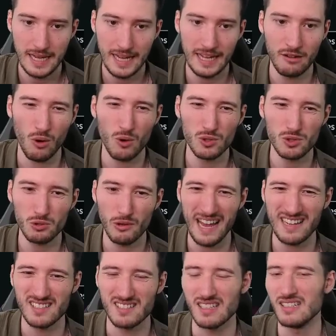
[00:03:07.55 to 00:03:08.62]
and also
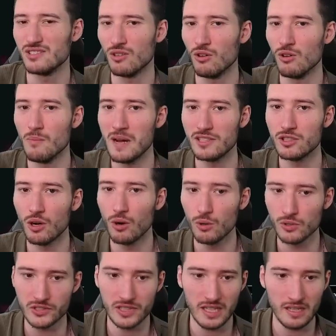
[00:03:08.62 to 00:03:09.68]
exiles all my
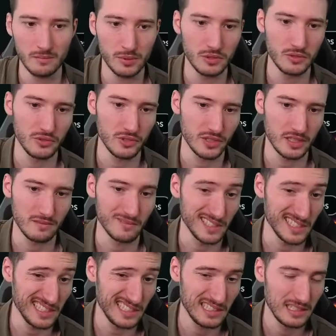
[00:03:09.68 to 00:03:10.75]
tokens that I'm producing,
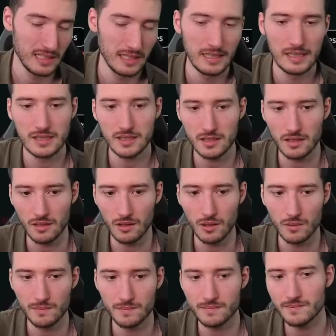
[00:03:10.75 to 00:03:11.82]
right?
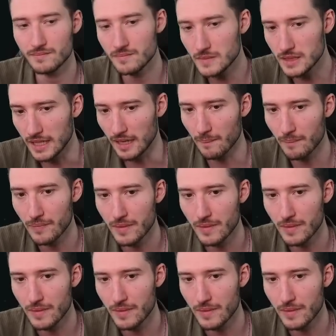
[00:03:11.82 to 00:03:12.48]
So, yeah.